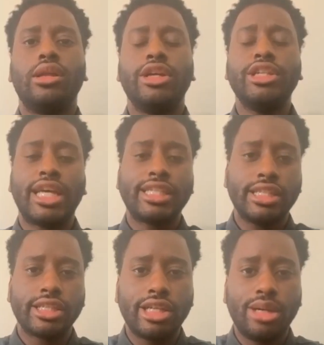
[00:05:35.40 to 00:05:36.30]
There's
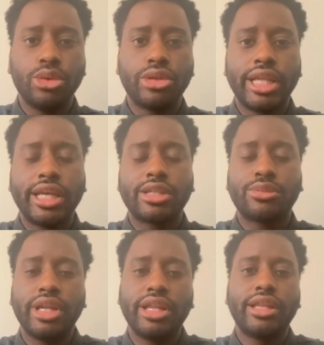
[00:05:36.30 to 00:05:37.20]
actually a couple
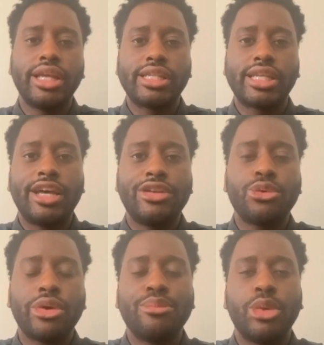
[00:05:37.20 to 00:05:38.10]
things. One of the things that I
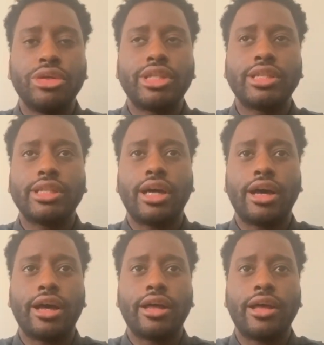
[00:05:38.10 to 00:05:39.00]
enjoyed most,
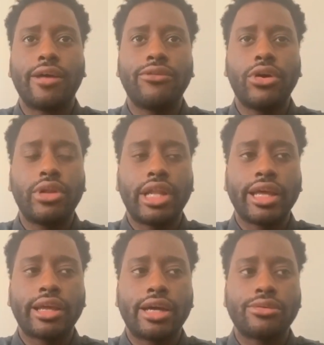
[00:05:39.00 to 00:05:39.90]
I felt
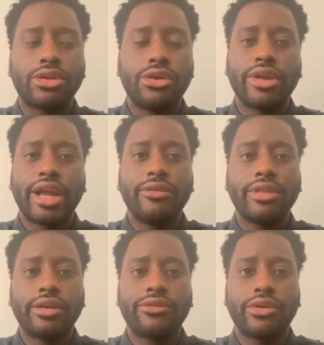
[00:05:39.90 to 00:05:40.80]
like I was learning
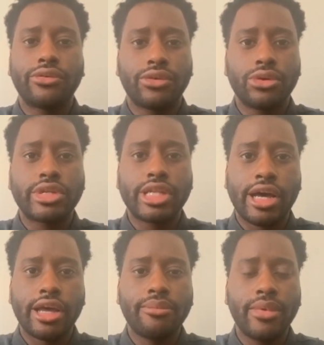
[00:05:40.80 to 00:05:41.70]
everything for the first
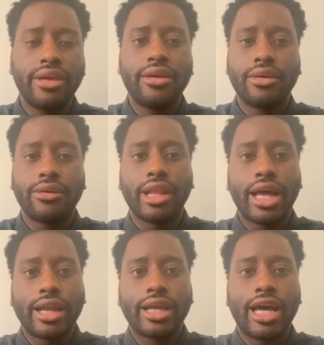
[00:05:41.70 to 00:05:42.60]
time. There were a
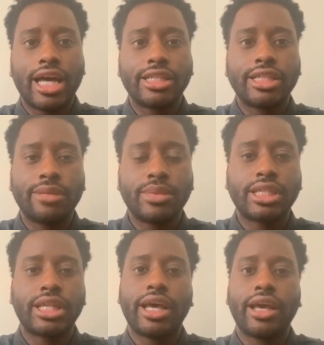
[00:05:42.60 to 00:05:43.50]
lot of
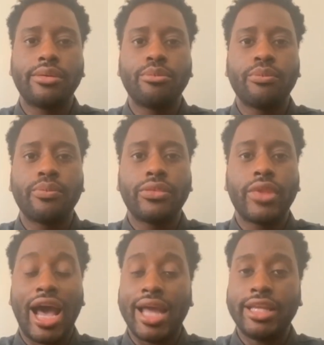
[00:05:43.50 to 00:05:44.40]
concepts that
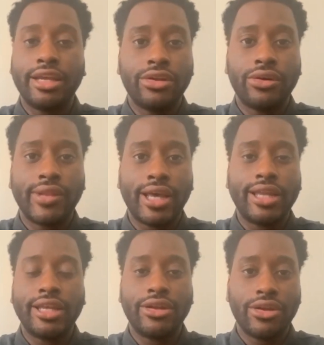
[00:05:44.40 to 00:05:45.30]
I didn't
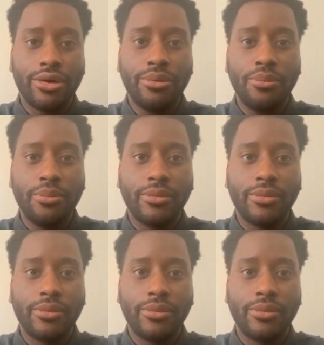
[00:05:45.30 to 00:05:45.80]
know.